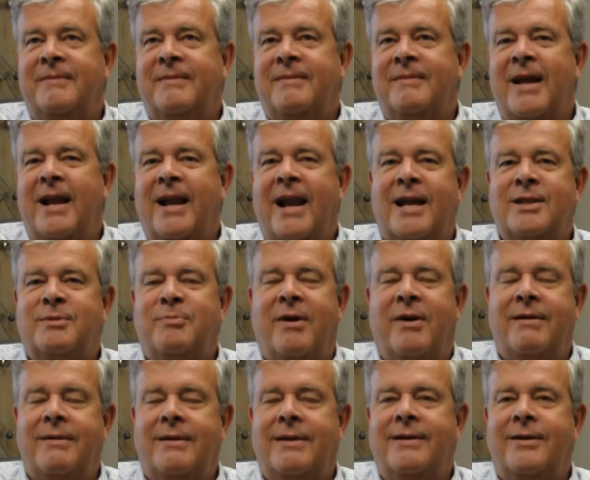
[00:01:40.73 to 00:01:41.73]
That last
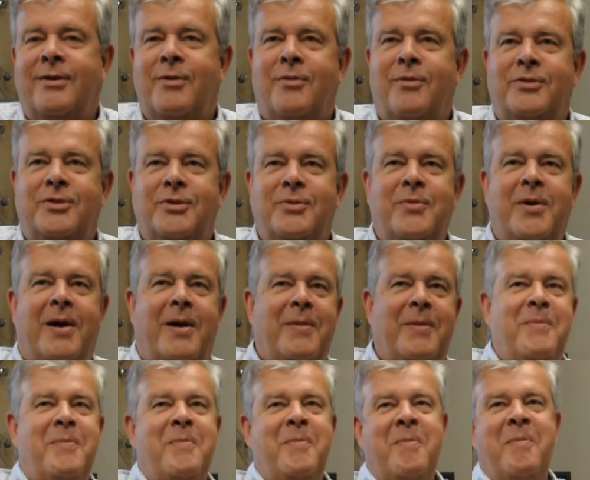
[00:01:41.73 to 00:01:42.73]
part didn't go too well.
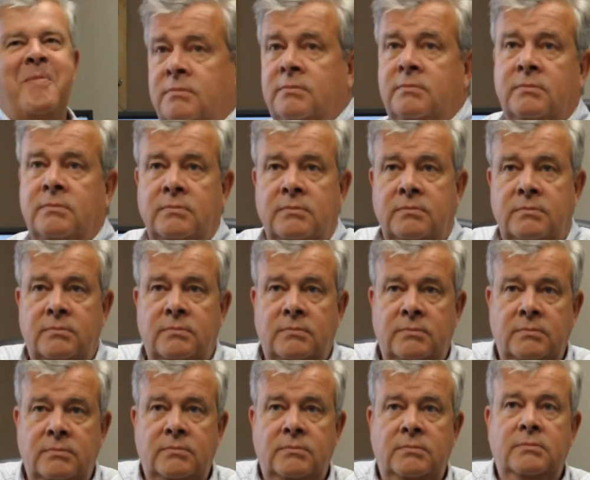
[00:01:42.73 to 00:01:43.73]
Up in the morning? Is
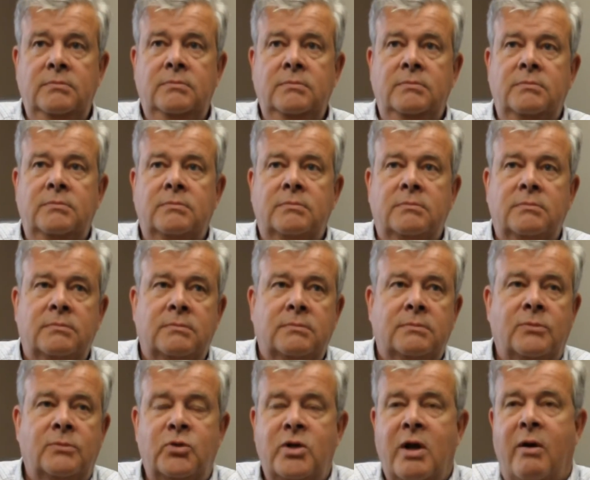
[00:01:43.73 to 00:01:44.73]

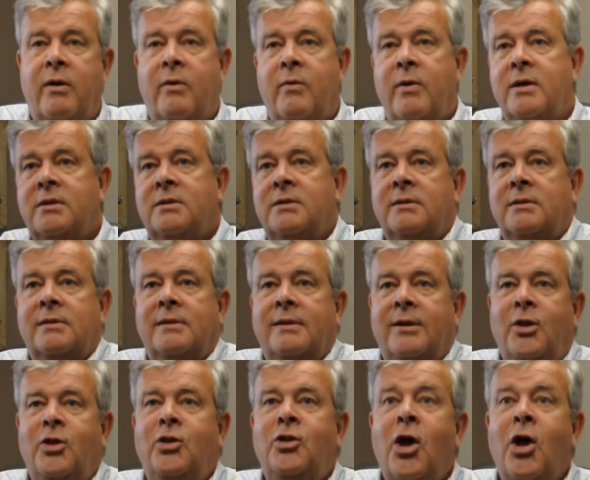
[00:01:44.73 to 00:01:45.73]
that what it was? Yeah.